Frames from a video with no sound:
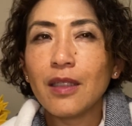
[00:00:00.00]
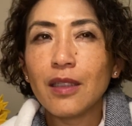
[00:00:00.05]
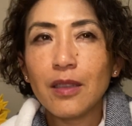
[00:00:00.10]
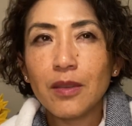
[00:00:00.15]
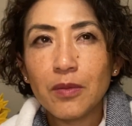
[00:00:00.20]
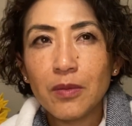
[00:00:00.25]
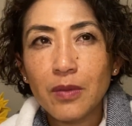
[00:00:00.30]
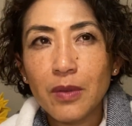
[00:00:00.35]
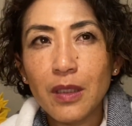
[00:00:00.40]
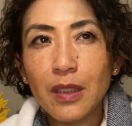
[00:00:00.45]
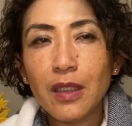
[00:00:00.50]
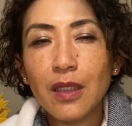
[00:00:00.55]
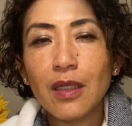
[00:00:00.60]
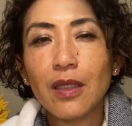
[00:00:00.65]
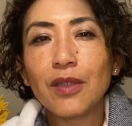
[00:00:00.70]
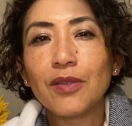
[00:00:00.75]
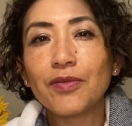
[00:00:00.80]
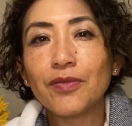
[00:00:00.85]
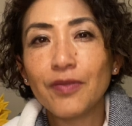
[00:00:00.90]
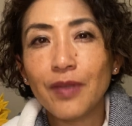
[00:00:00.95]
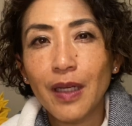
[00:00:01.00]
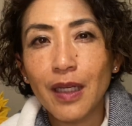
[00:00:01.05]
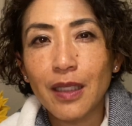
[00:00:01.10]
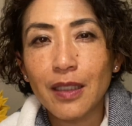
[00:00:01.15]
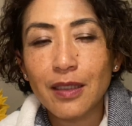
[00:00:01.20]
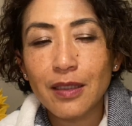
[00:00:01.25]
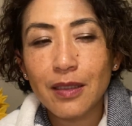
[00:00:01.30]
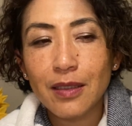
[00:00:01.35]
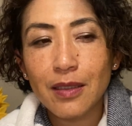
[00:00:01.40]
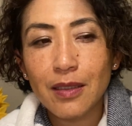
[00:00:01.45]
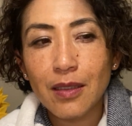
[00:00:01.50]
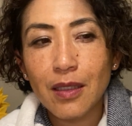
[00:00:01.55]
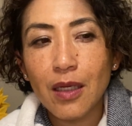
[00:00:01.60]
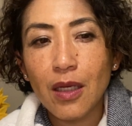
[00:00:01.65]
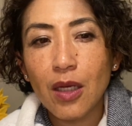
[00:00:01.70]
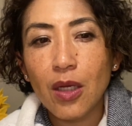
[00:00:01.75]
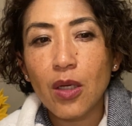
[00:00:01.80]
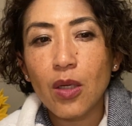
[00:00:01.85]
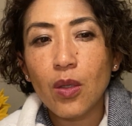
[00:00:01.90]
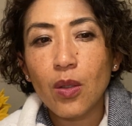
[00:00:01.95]
it really affects
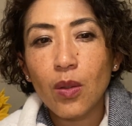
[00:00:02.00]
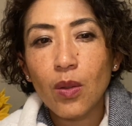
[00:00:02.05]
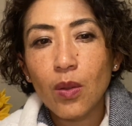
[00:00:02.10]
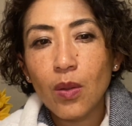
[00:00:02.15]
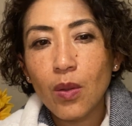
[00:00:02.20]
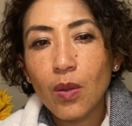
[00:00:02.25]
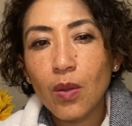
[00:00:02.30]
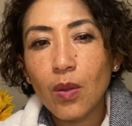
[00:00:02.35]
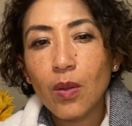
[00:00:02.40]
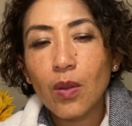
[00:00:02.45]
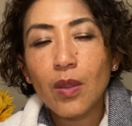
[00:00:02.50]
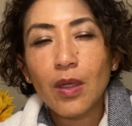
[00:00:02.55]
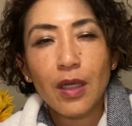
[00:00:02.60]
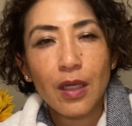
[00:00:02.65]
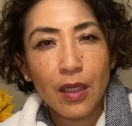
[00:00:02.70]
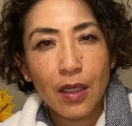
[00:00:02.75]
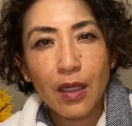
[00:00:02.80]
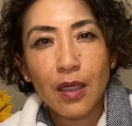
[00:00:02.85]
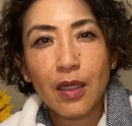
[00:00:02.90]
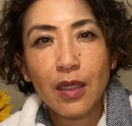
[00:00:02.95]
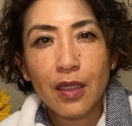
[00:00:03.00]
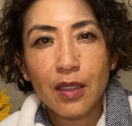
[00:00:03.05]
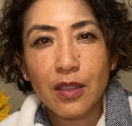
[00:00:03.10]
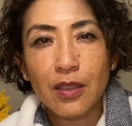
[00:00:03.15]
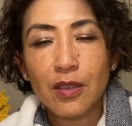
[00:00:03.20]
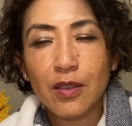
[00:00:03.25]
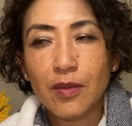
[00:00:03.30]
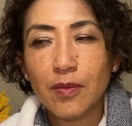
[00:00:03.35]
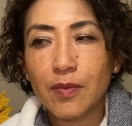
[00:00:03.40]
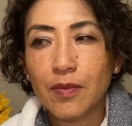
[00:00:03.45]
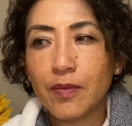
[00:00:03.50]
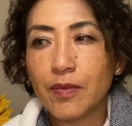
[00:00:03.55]
all kinds of